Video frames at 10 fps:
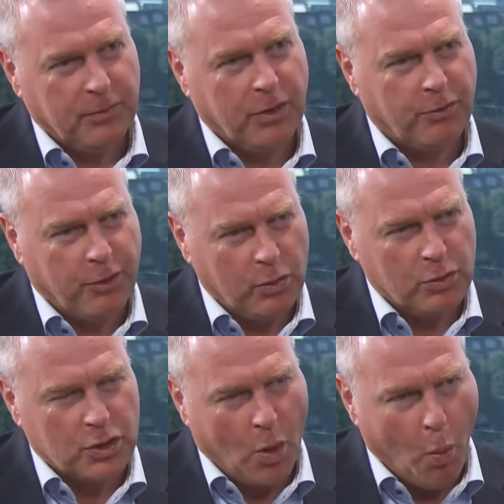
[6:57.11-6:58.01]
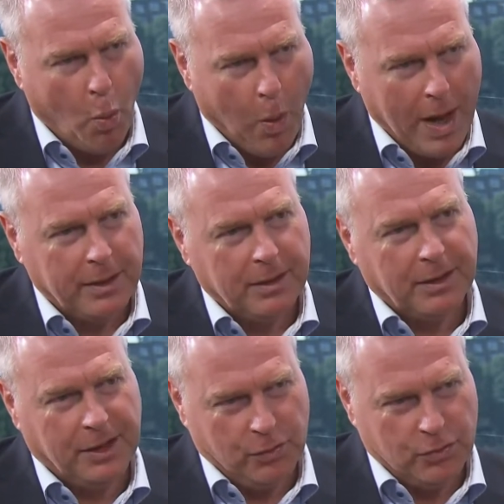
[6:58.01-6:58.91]
We focus on one
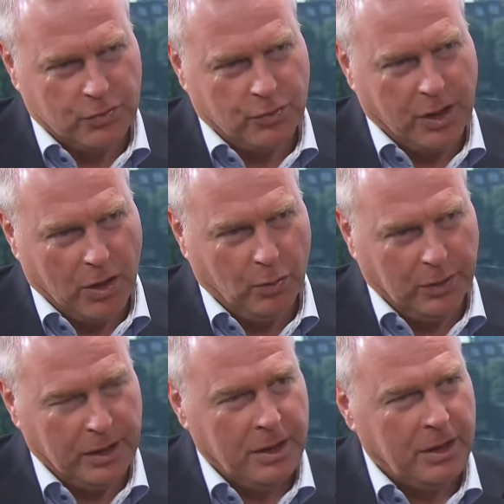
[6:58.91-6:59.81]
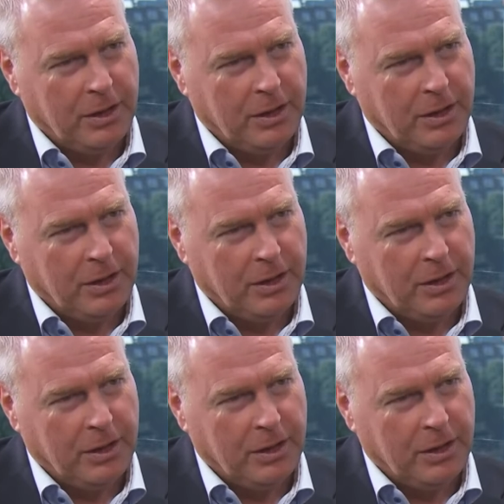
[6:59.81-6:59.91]
industry only,